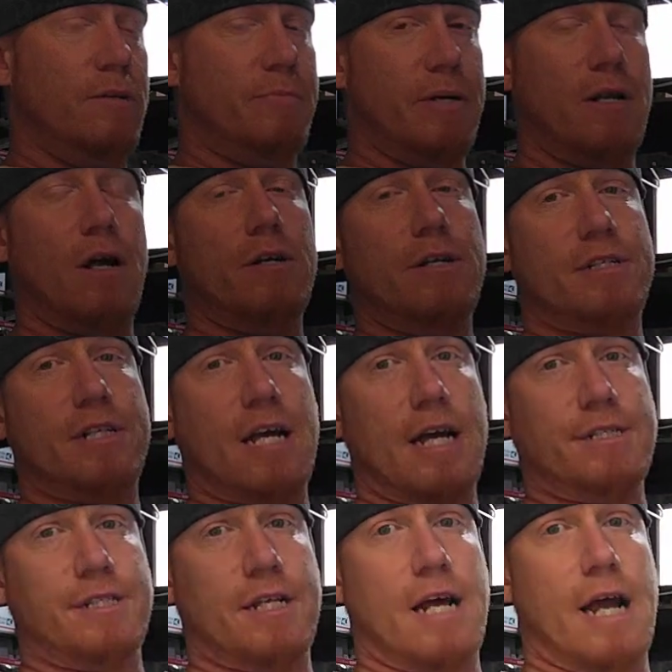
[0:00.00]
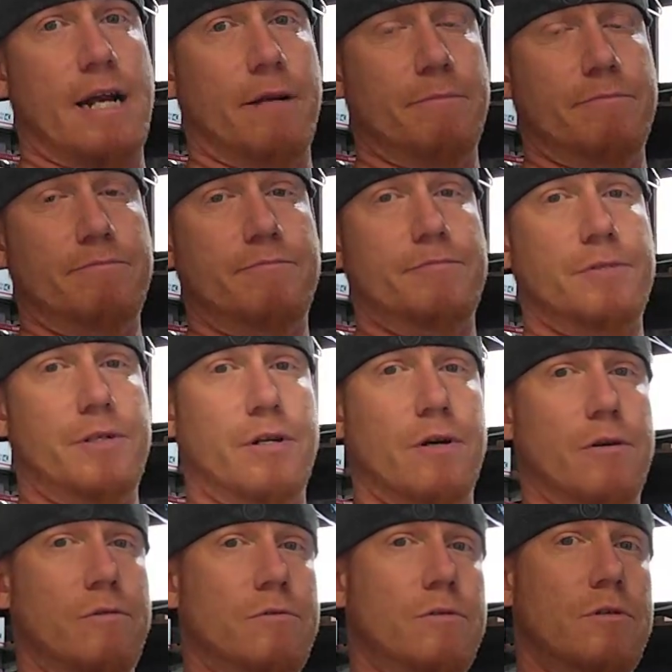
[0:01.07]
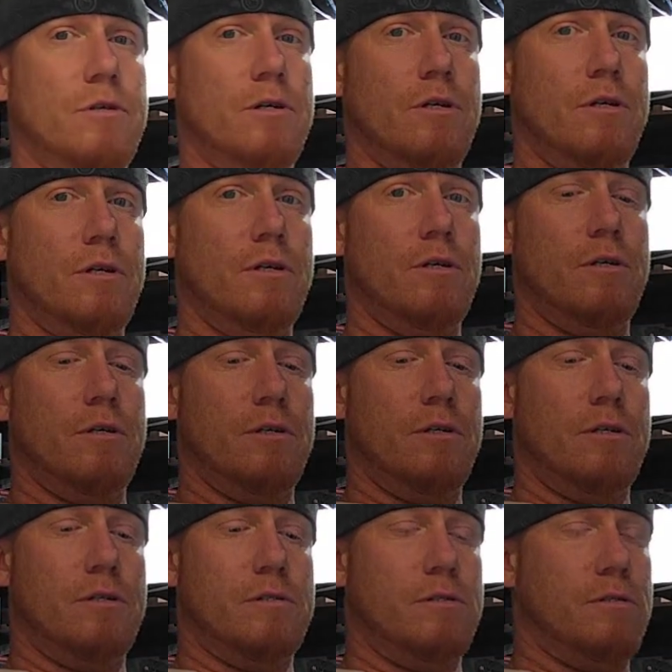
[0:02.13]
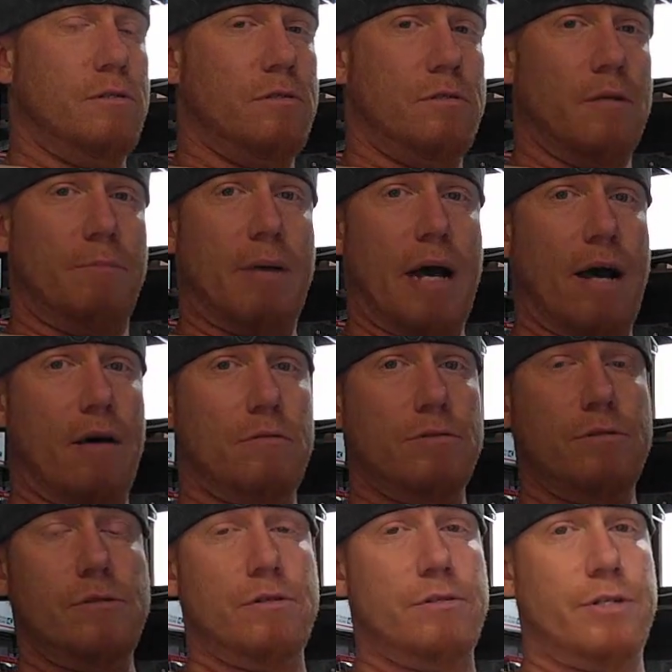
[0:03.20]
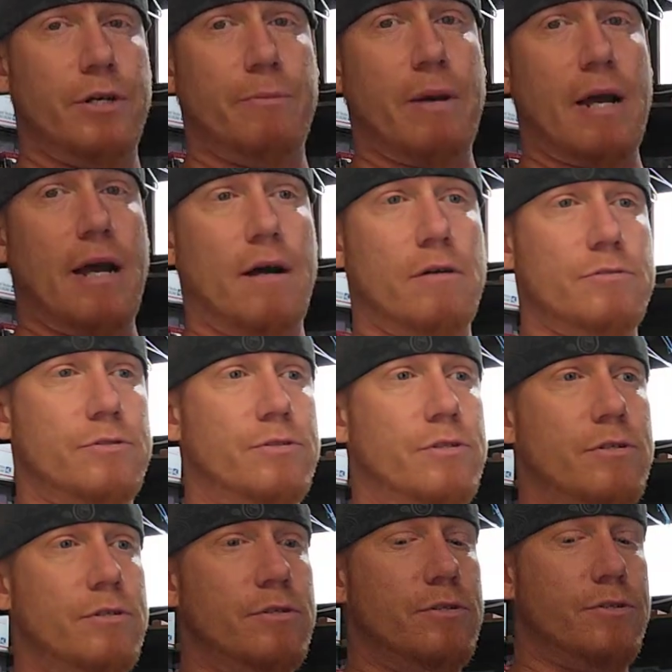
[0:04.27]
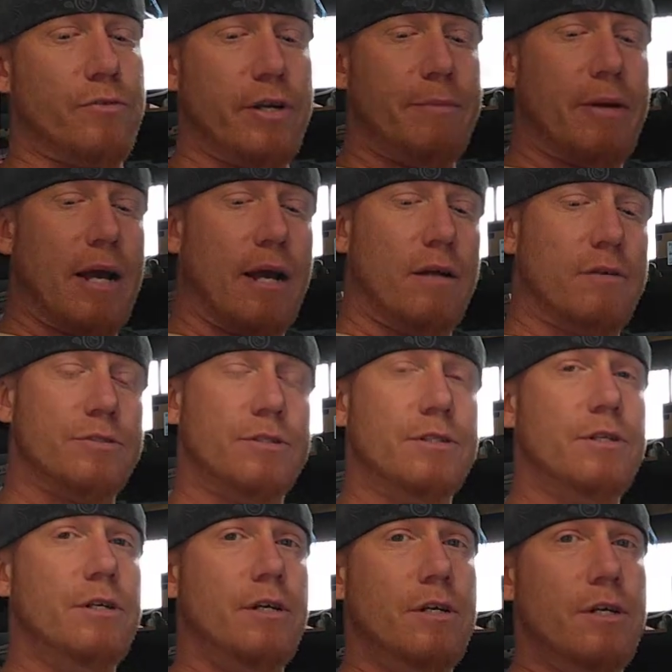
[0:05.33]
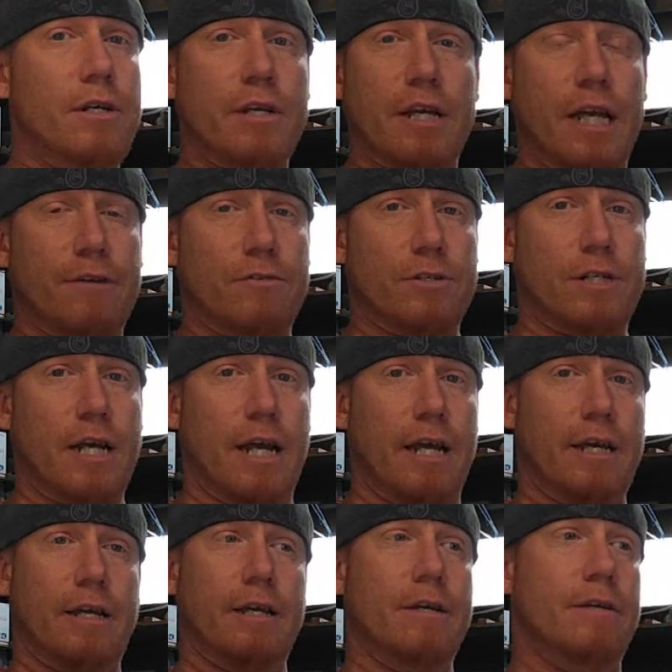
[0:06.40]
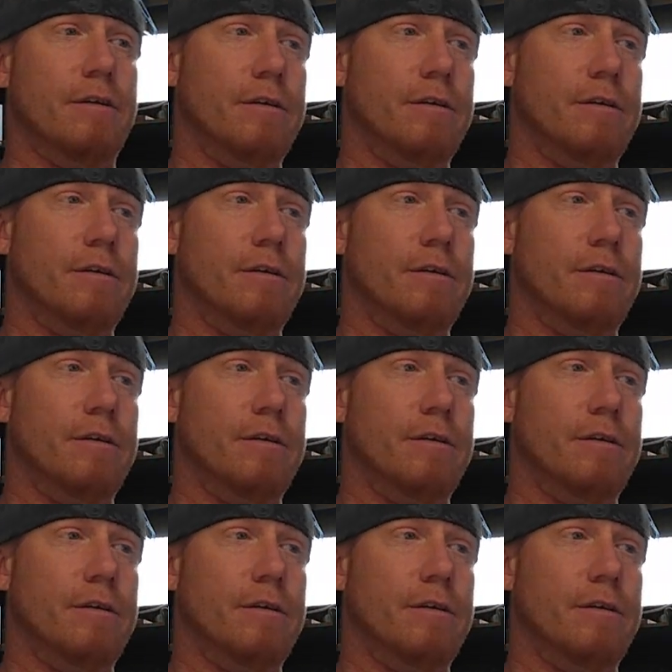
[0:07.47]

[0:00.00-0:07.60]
depending on the size of the item, you know, a pound, 2 pounds, 3 pounds, give or take.